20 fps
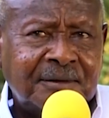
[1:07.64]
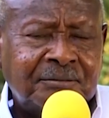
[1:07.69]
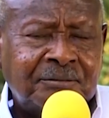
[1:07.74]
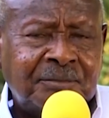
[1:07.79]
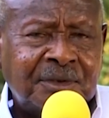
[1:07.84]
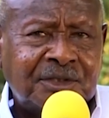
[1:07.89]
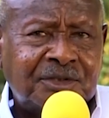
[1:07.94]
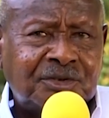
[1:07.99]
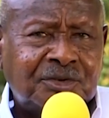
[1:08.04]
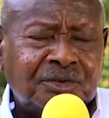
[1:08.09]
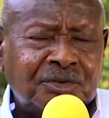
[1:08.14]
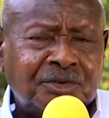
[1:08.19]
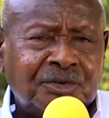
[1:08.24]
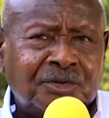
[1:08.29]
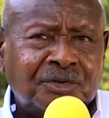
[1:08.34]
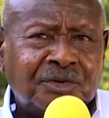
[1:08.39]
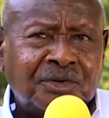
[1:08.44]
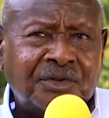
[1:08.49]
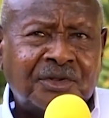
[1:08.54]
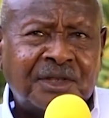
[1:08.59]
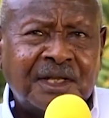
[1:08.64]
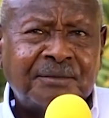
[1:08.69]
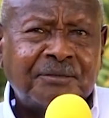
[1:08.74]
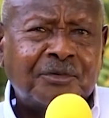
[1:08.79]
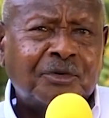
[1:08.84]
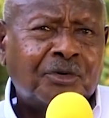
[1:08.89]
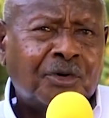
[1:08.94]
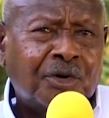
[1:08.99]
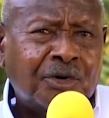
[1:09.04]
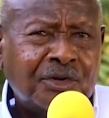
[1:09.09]
based on
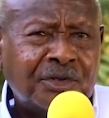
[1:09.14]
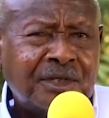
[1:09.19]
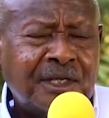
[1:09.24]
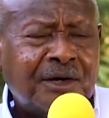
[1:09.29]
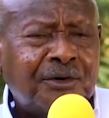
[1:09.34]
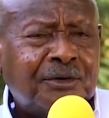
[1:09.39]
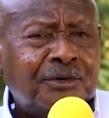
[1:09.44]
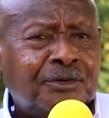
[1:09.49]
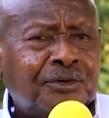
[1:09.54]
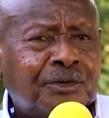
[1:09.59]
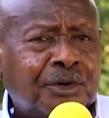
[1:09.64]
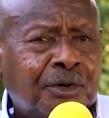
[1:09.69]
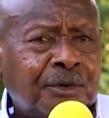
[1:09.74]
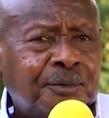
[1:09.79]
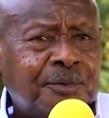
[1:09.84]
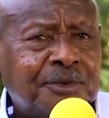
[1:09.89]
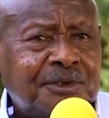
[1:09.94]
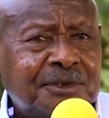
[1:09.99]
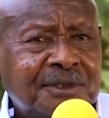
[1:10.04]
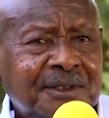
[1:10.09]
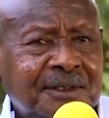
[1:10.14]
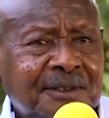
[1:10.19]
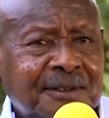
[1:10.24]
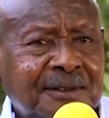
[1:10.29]
them growing their own crops,